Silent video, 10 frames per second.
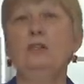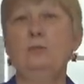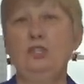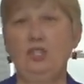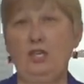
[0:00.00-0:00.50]

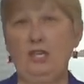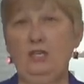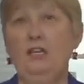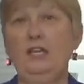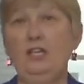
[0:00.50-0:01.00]
commissioning
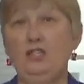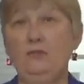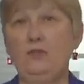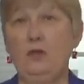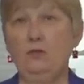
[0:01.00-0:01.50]
each
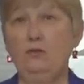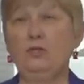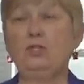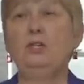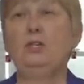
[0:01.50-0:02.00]
of
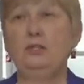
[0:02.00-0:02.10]
those